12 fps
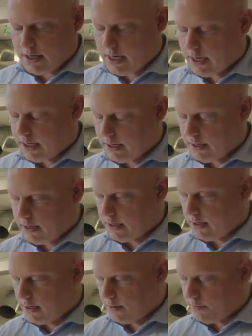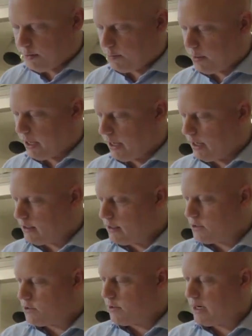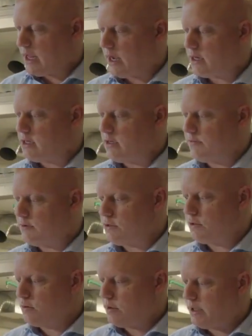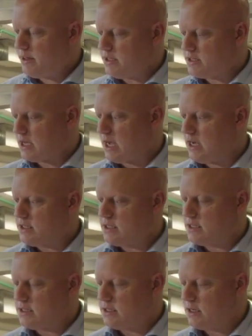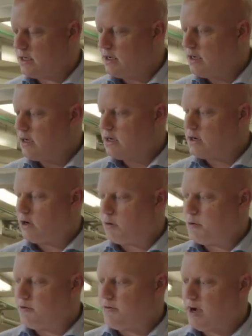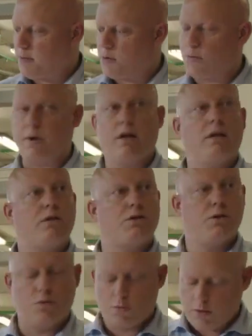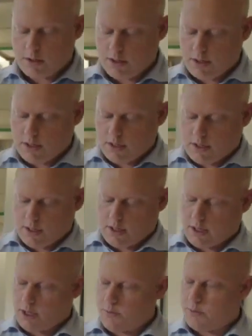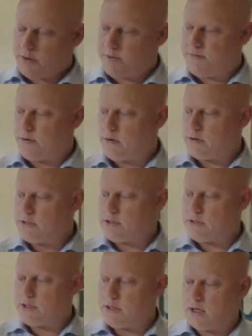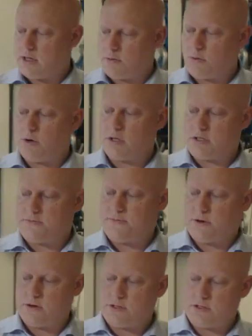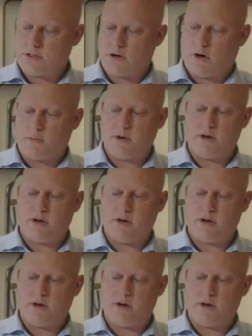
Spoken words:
And we apply it into a negative tool. In this case it's a carbon fiber wheel tool. We're the world's first car